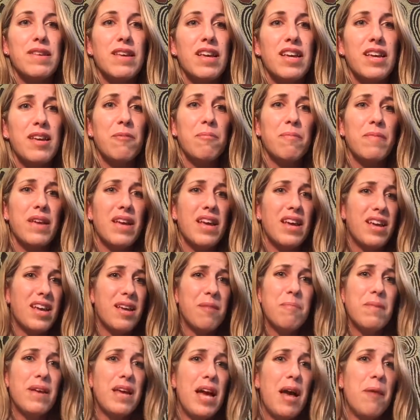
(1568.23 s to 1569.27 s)
It can
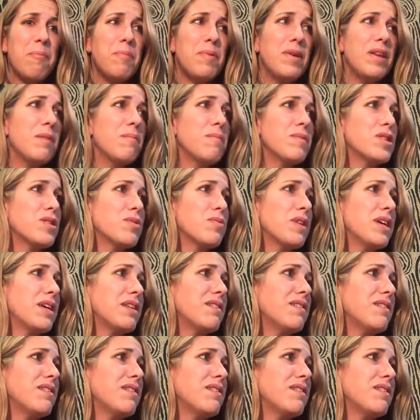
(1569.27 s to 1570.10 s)
be happening between